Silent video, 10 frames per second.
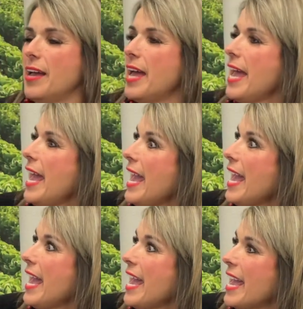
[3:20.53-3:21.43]

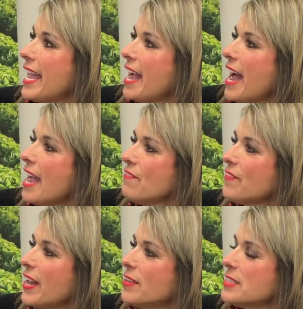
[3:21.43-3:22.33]
Hey, I
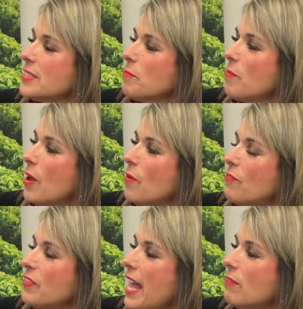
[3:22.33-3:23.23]
found some
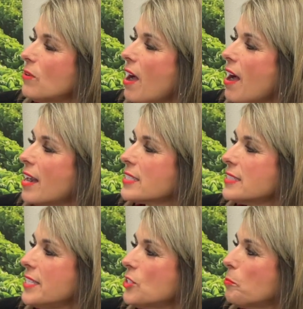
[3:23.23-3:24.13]
Flat rocks,
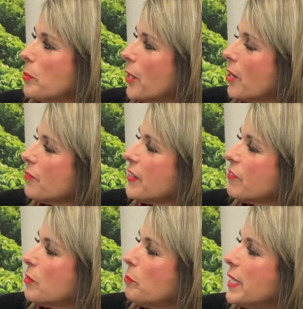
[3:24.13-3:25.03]
these are
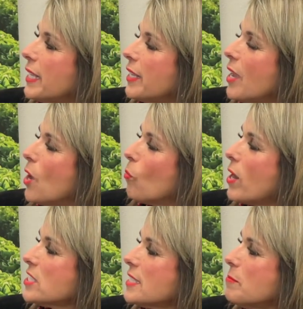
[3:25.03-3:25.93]
perfect for me.
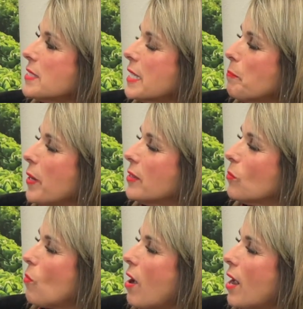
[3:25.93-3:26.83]
Watch them skip on
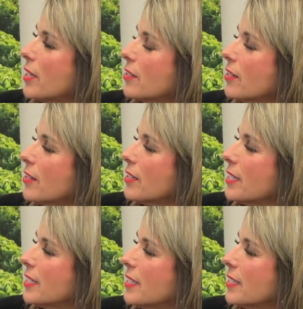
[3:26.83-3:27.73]
the water.
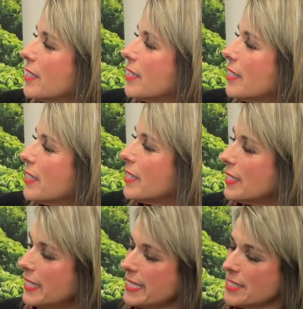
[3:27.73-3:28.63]

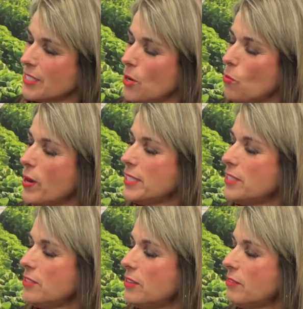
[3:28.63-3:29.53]
Let's go one,
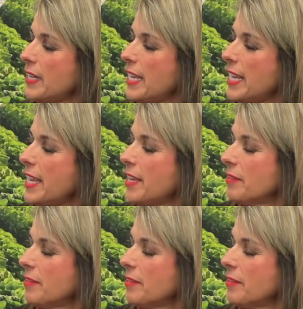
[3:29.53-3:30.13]
two, three.